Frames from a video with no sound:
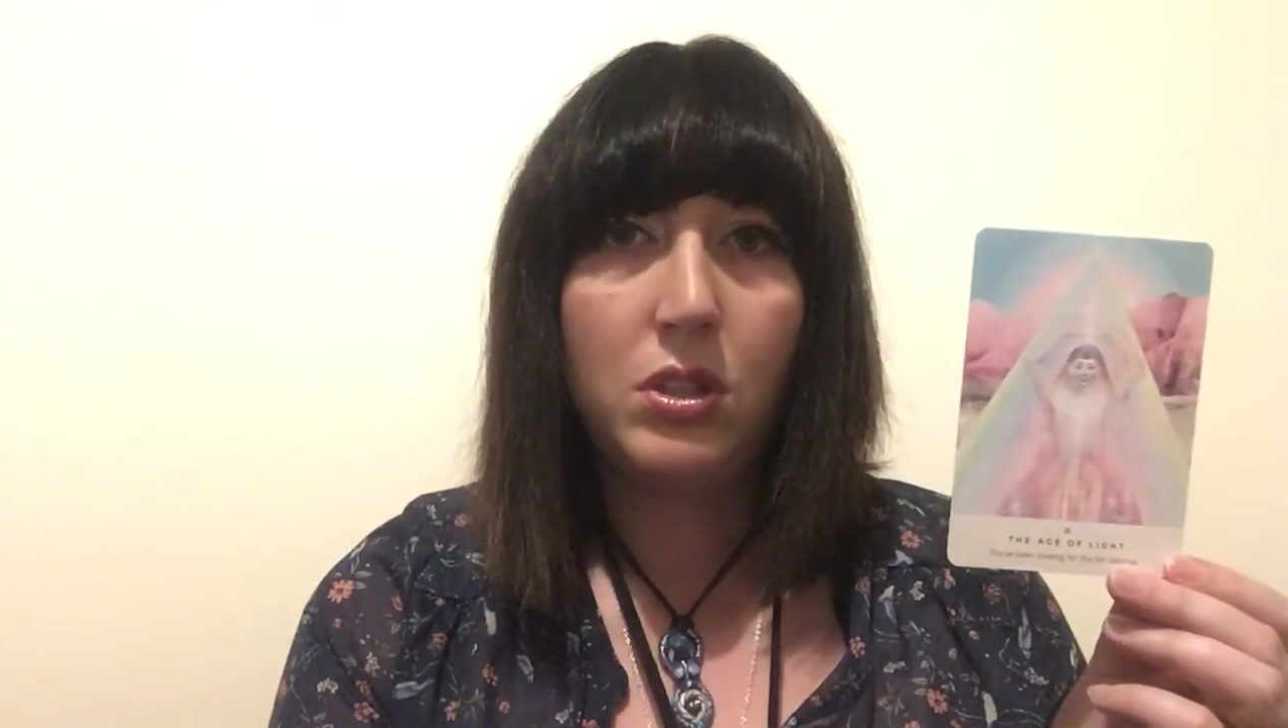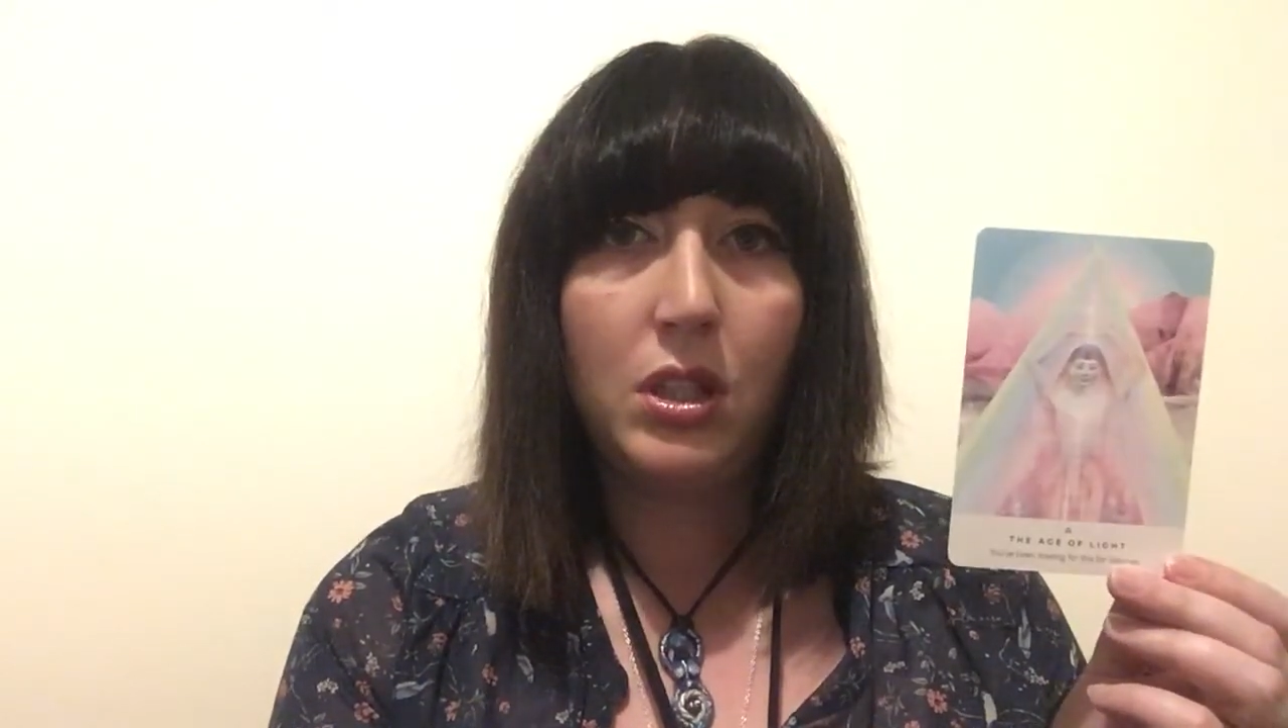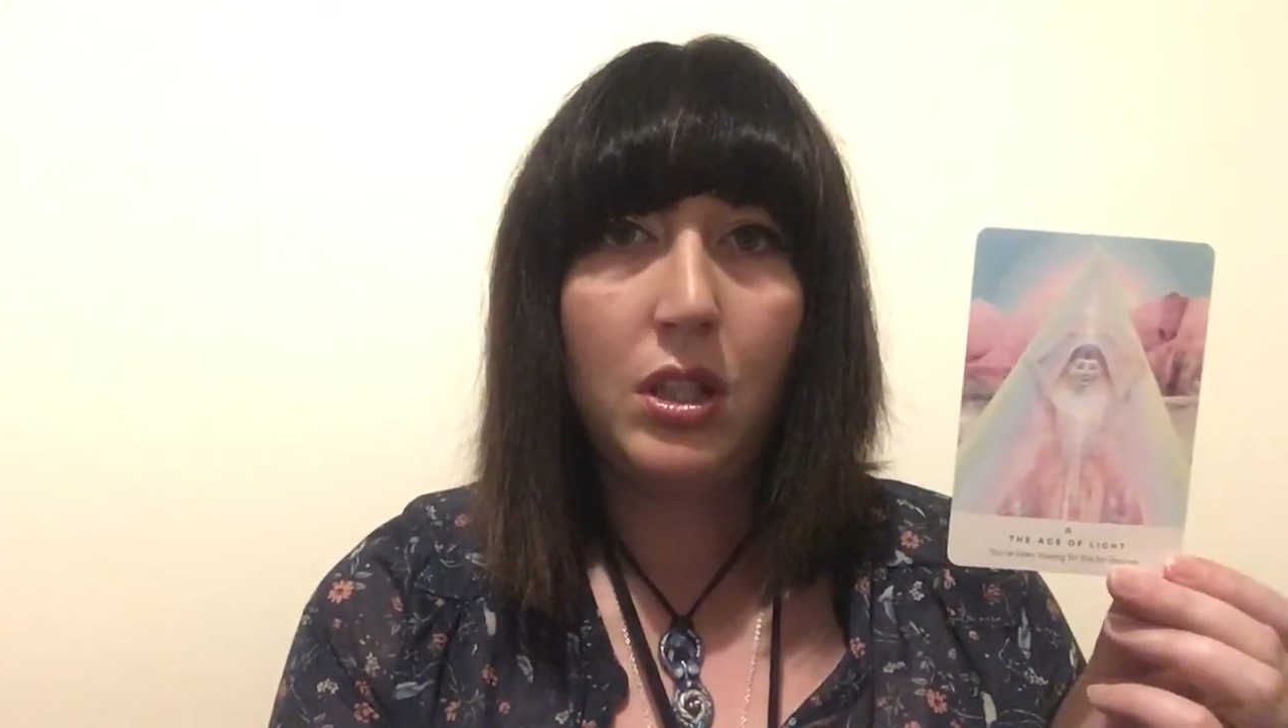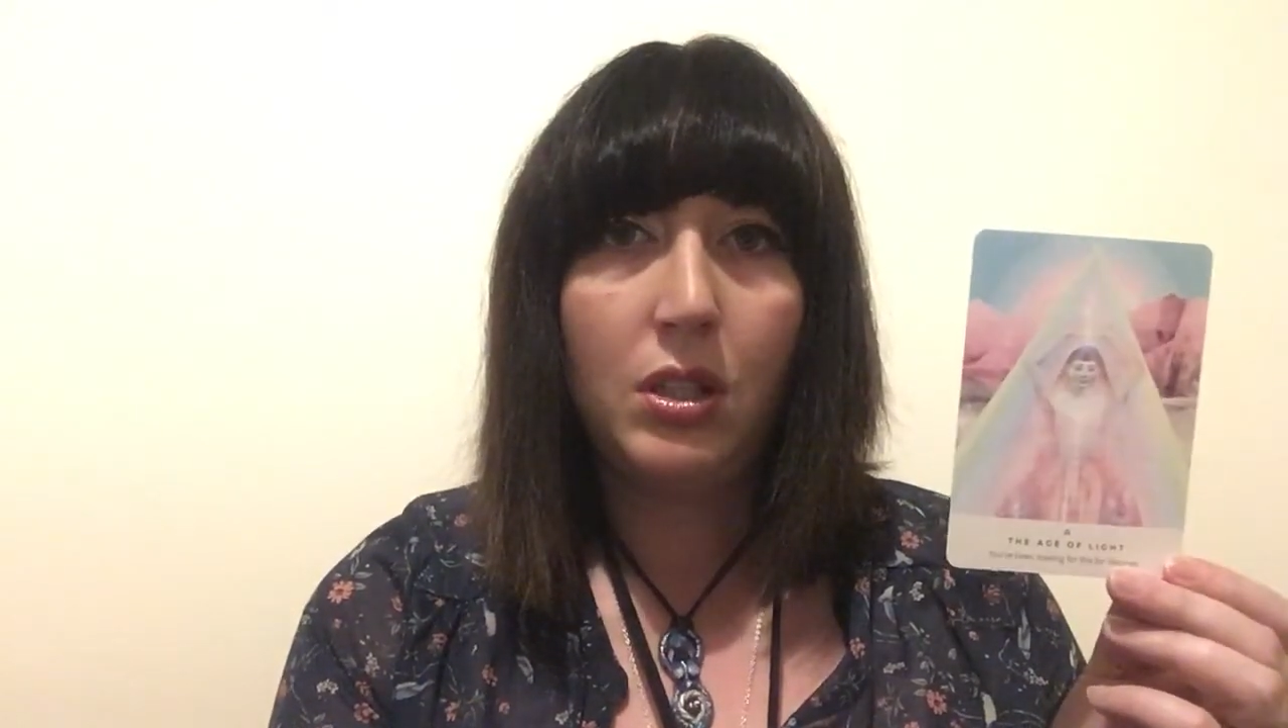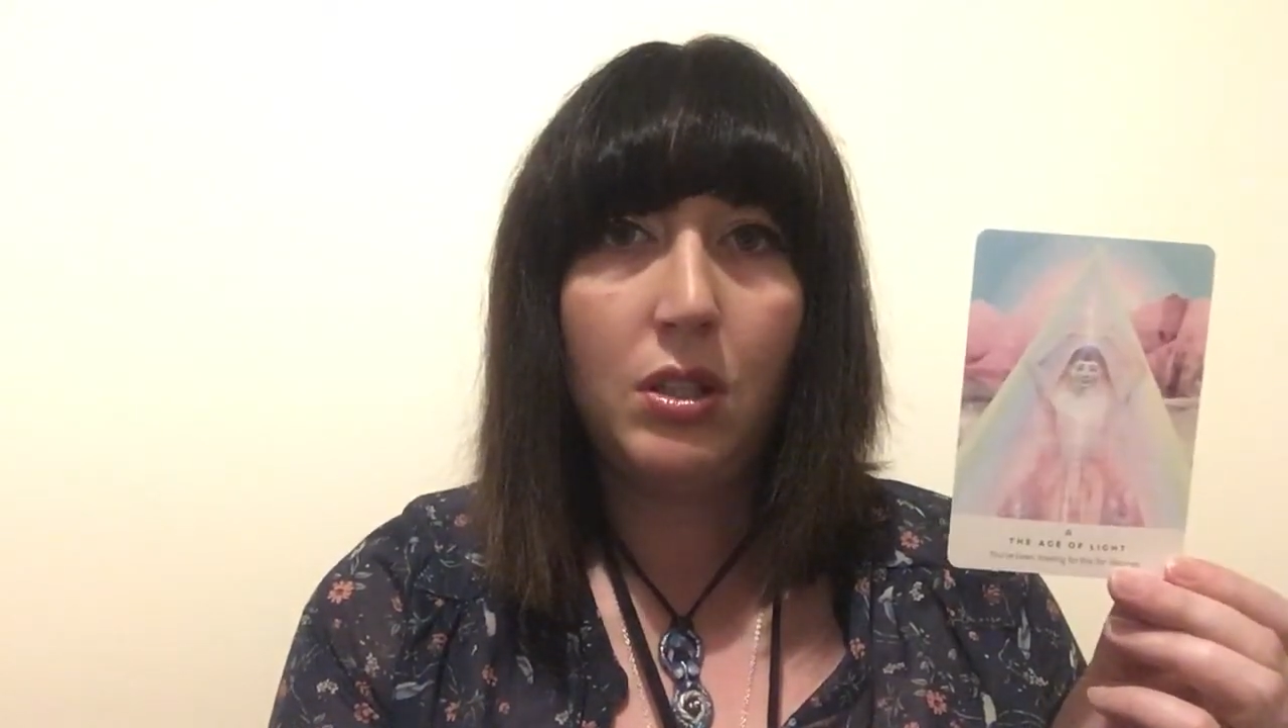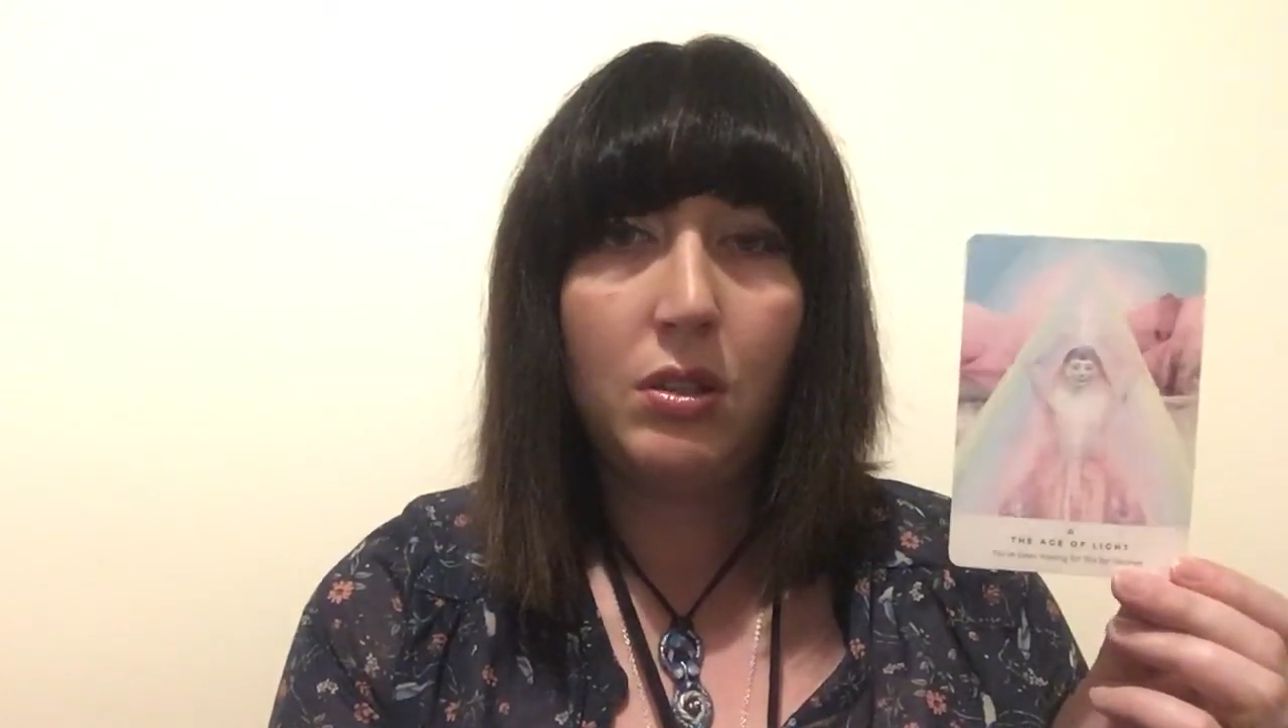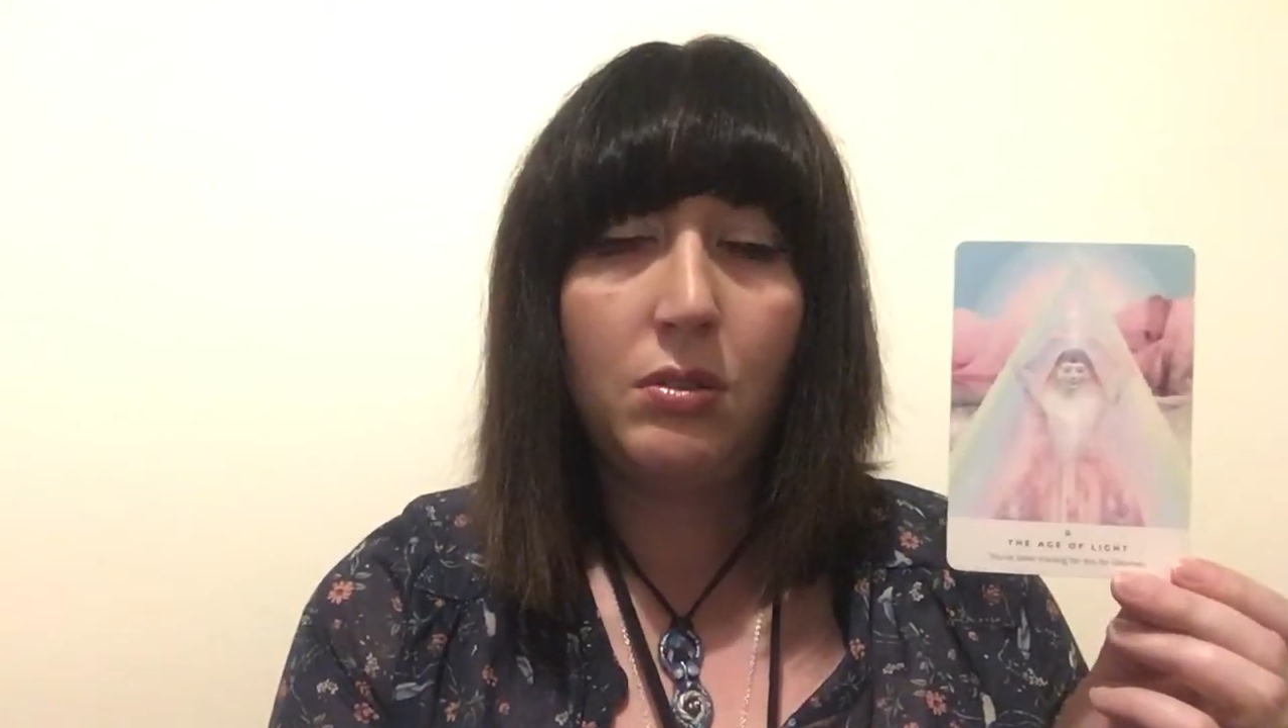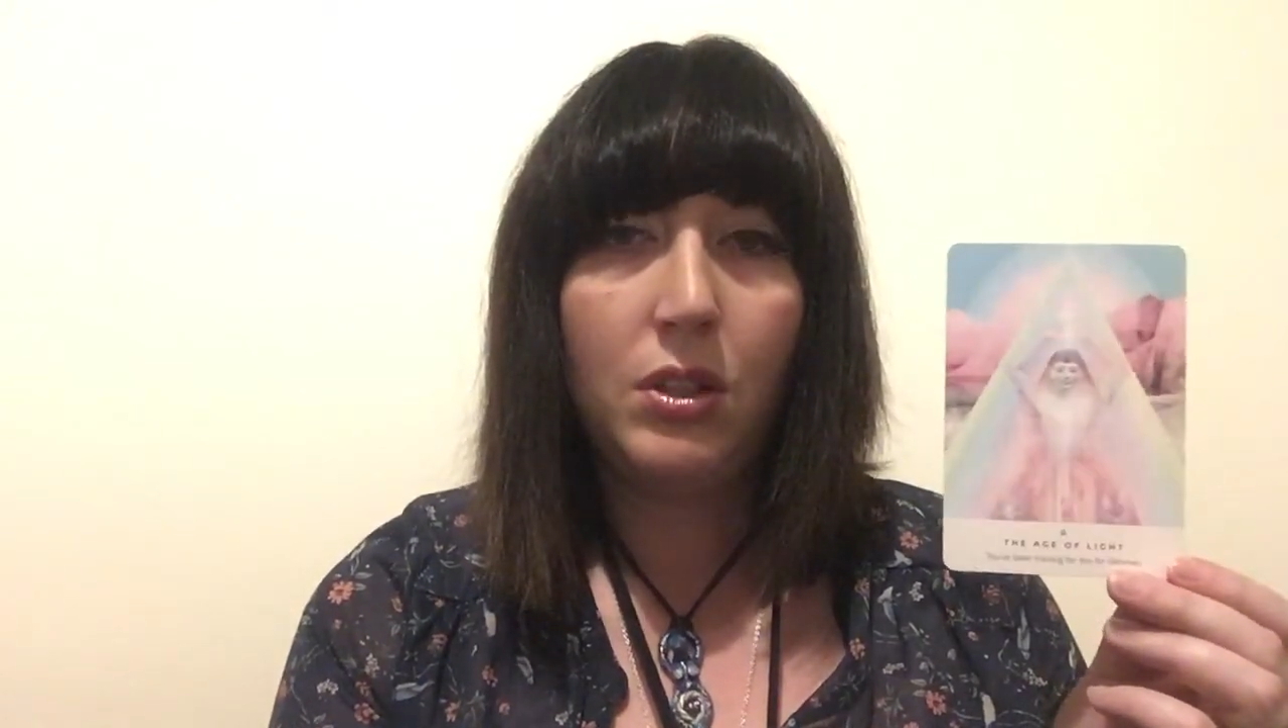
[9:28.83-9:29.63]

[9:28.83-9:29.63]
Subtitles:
do,